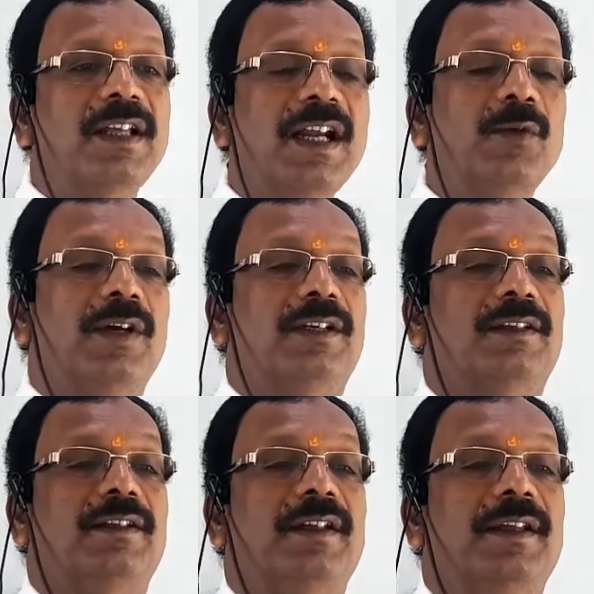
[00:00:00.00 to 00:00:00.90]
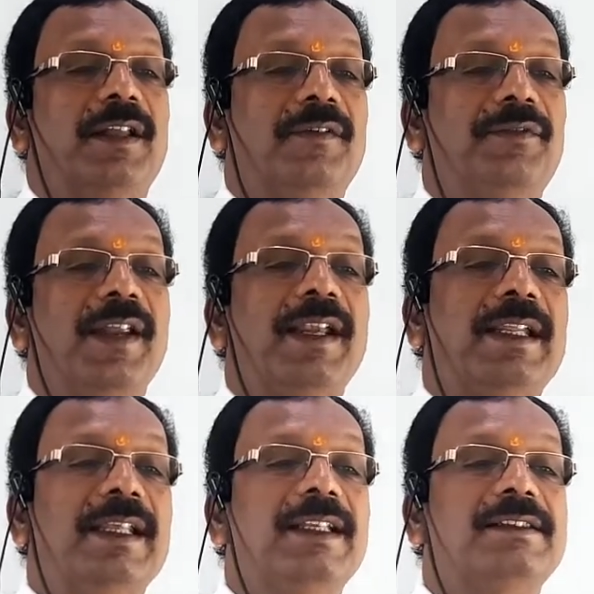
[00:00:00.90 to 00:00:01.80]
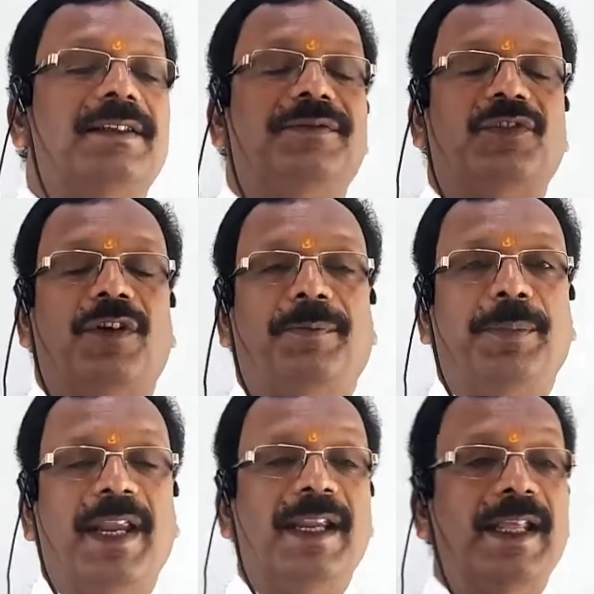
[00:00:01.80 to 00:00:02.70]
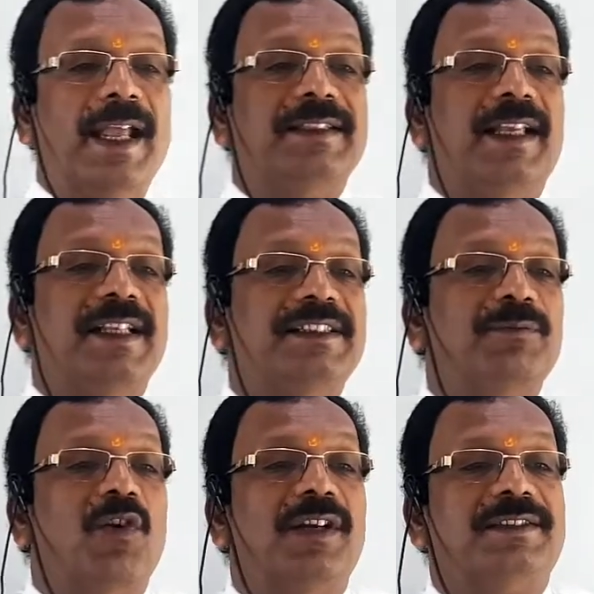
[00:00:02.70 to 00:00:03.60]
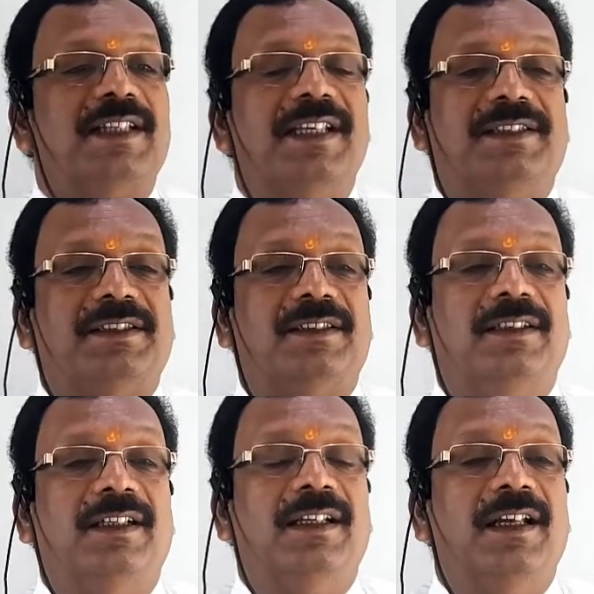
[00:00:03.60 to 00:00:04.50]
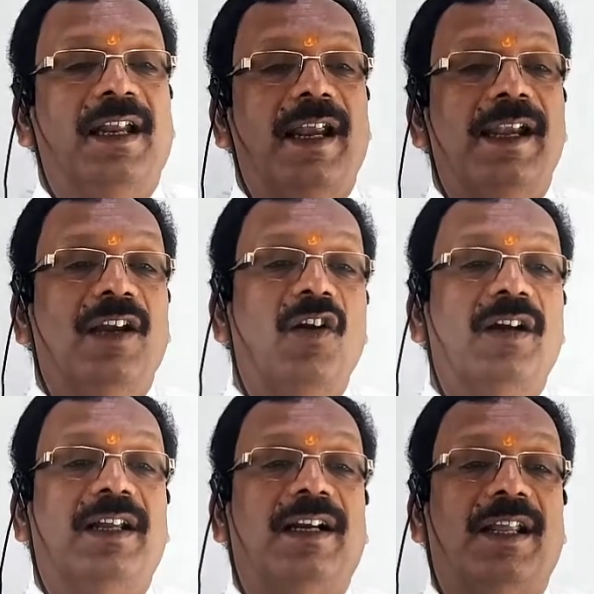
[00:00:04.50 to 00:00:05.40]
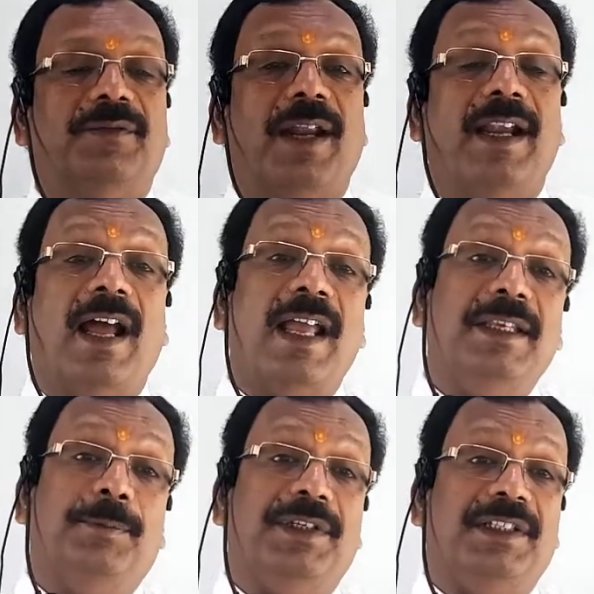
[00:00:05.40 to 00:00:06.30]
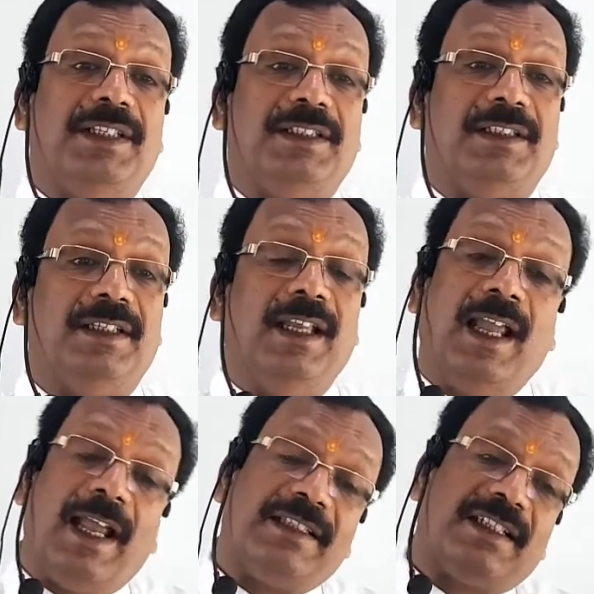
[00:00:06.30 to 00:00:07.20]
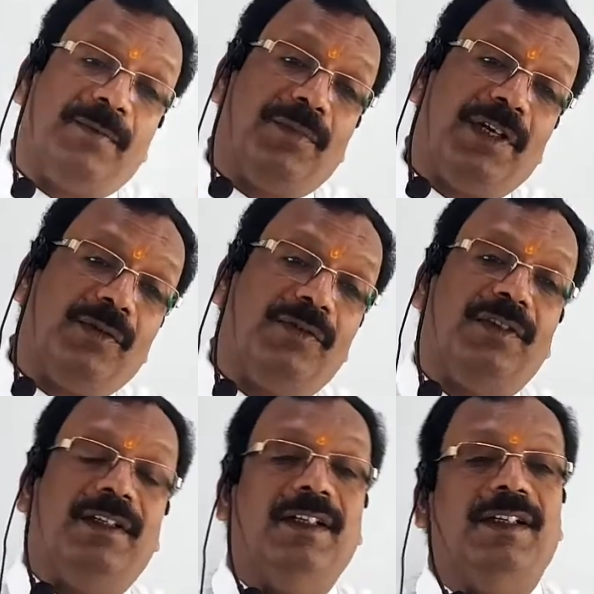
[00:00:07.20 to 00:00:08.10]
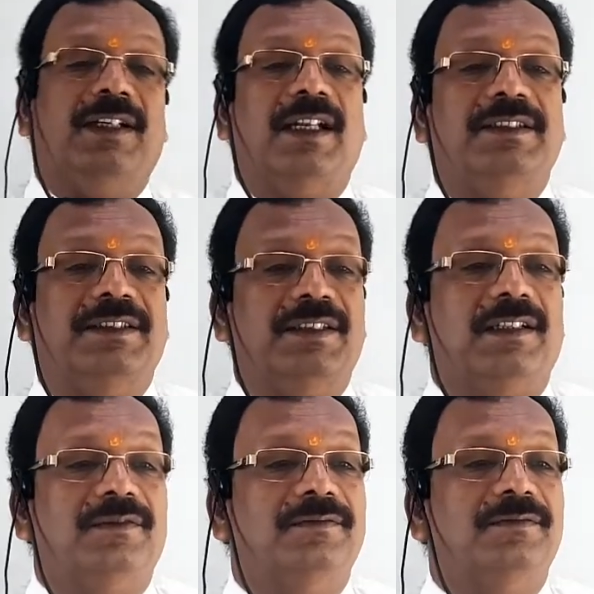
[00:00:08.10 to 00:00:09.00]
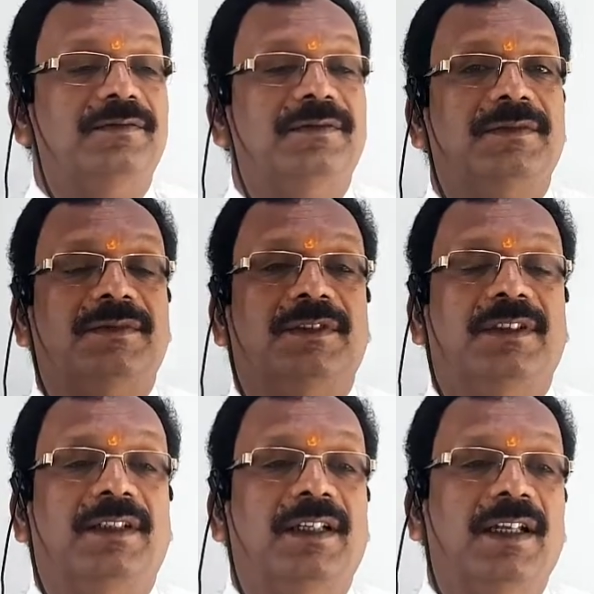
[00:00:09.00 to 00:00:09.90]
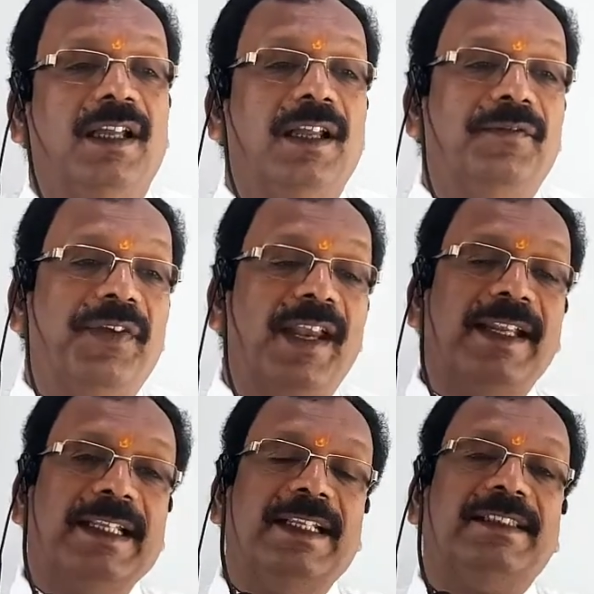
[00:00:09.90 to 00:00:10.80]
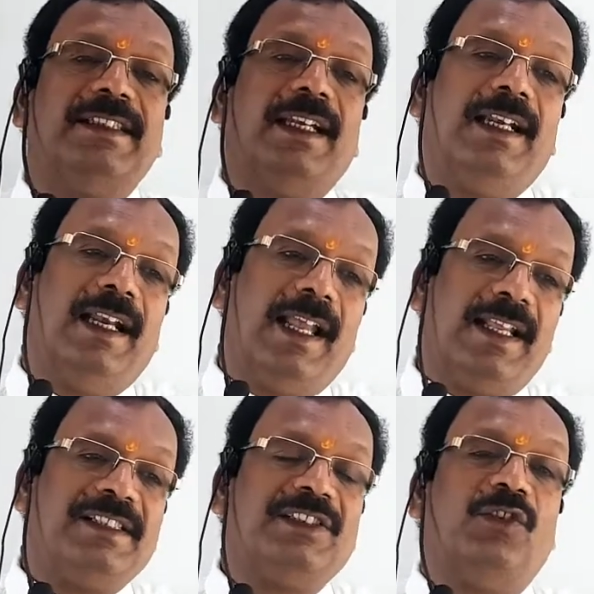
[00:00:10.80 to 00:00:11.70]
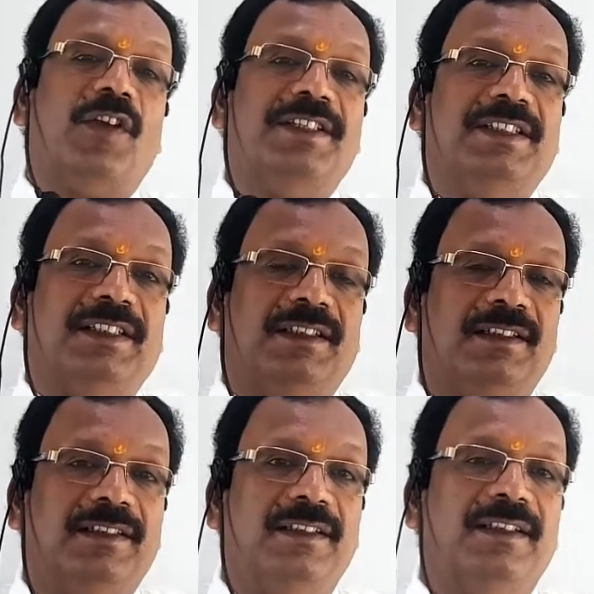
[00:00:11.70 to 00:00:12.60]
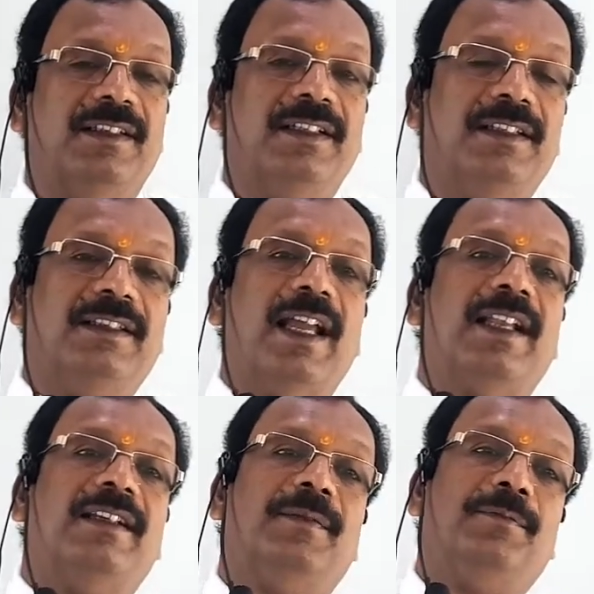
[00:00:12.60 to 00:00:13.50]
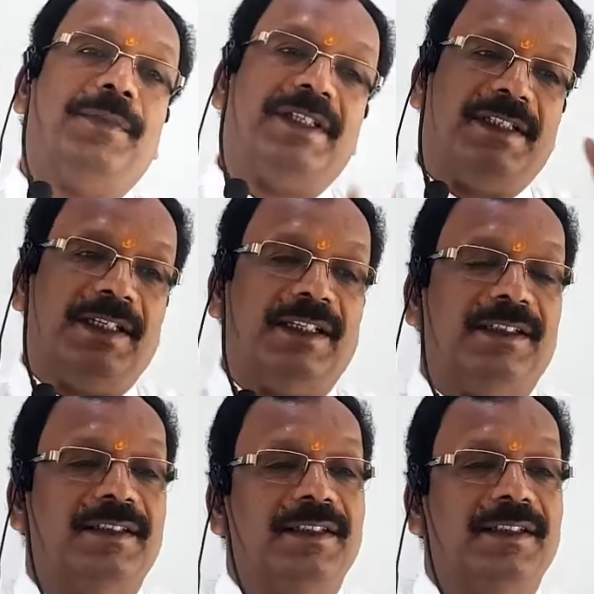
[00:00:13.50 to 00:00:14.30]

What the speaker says: Third one, FET has a smaller size and longer life and high efficiency as compared to transistor. FET is less noisy than BJT.